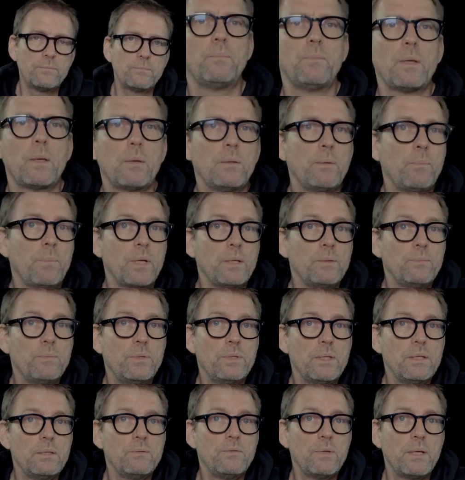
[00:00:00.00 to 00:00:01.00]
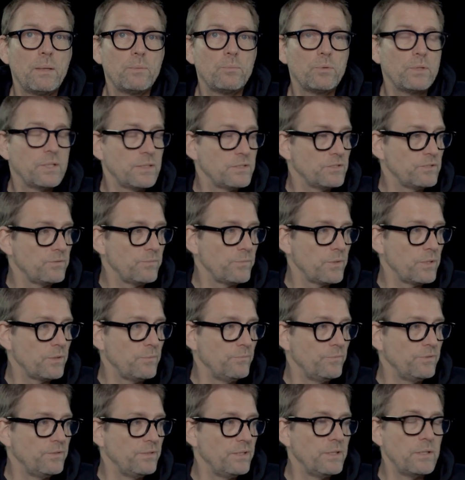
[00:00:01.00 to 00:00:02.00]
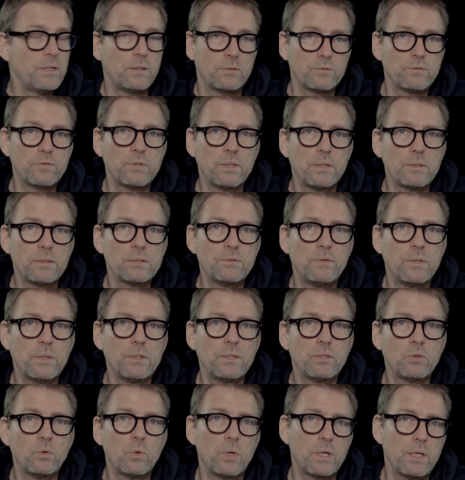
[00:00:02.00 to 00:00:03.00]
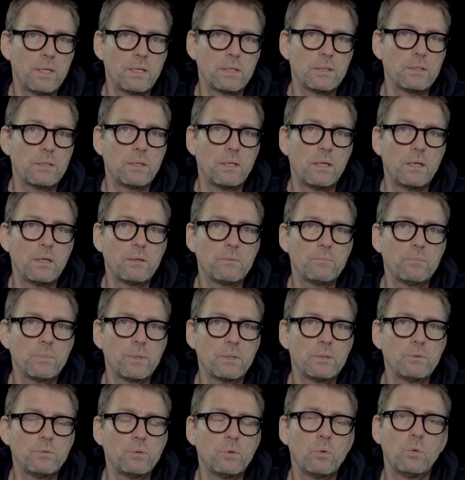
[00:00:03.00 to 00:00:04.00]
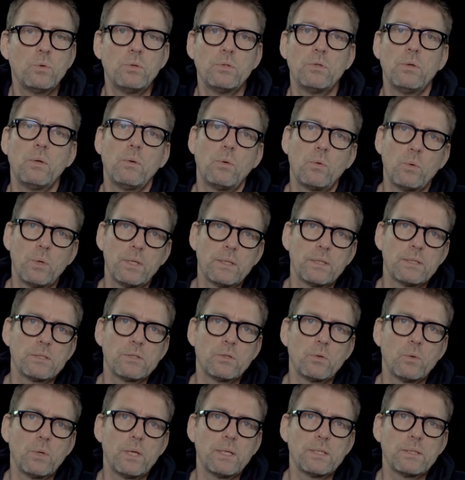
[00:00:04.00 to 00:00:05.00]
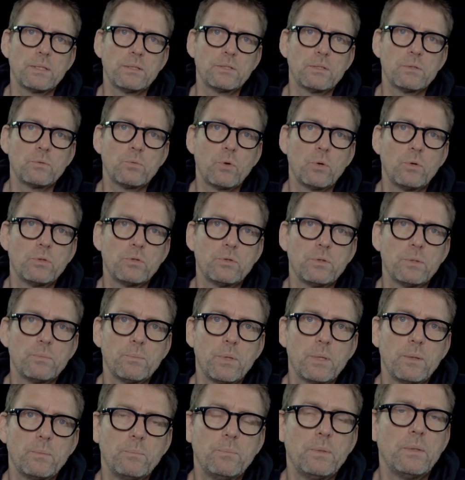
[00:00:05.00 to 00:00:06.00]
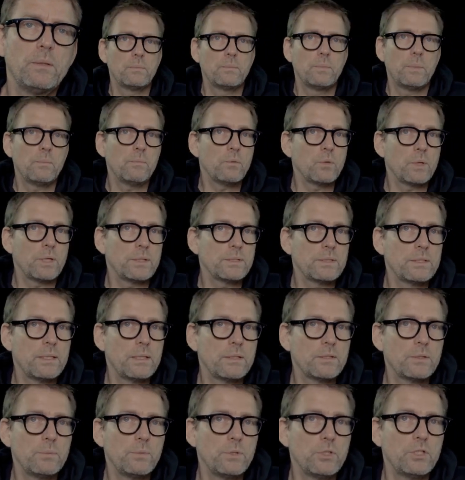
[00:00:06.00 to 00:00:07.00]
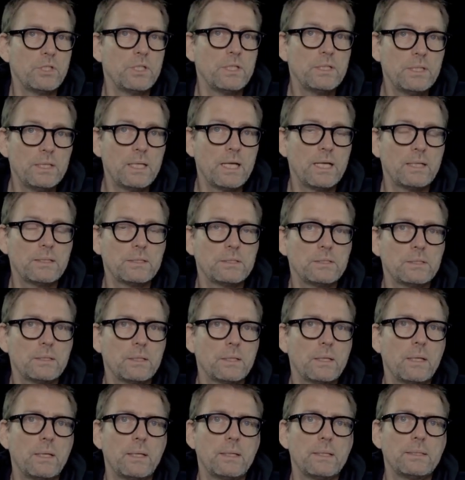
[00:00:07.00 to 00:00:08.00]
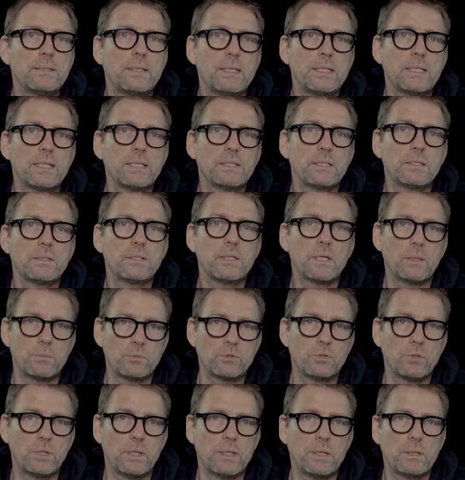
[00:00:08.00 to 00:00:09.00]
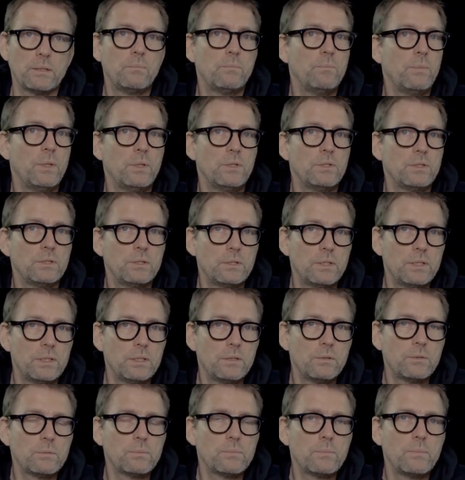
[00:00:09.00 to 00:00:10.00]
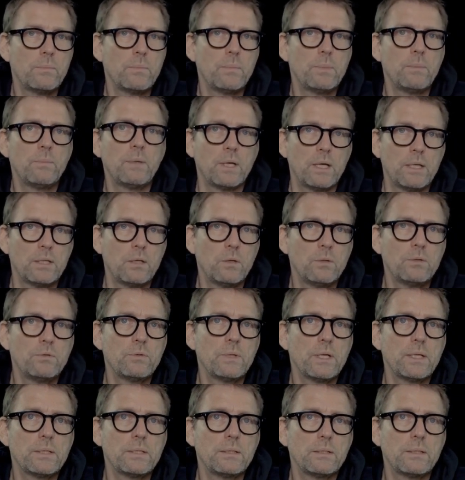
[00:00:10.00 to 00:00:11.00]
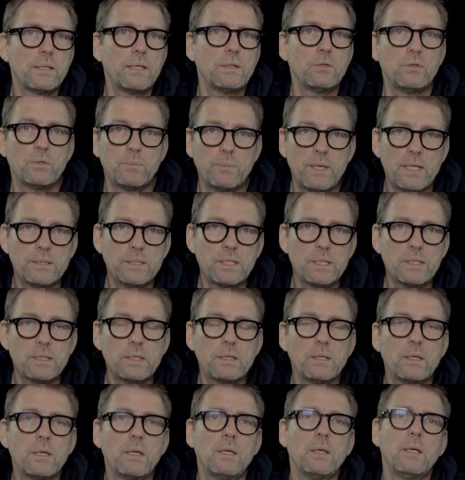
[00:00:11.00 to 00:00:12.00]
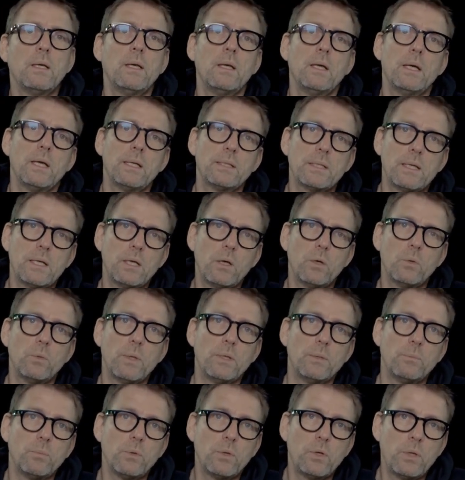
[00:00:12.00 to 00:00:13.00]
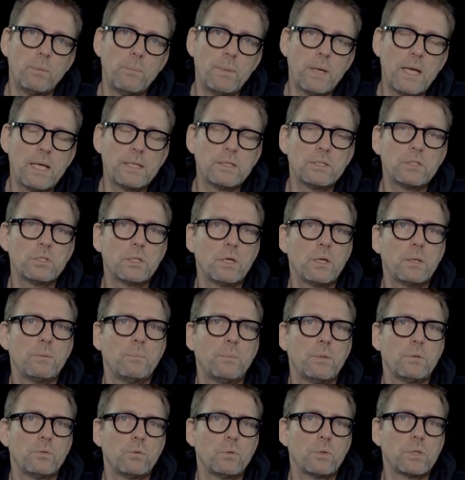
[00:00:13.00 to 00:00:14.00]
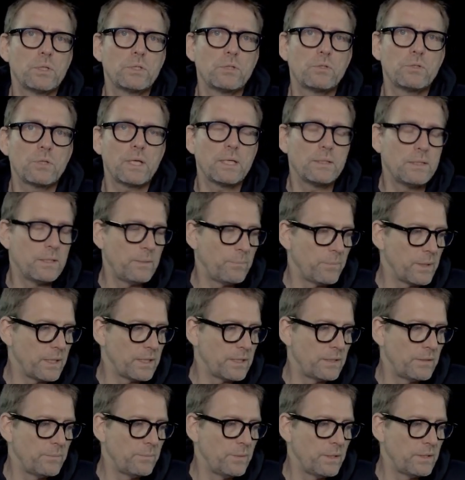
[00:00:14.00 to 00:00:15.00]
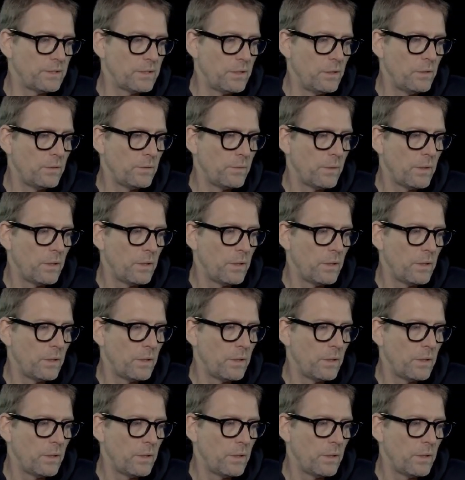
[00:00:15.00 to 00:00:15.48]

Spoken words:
Both pumps are vibration pumps that are very, very quiet, but of course not quite as quiet as a rotary pump. One thing the machine lacks is a heated cup tray. Personally, I don't find it that dramatic, as I always pull a blank shot before extracting my espresso,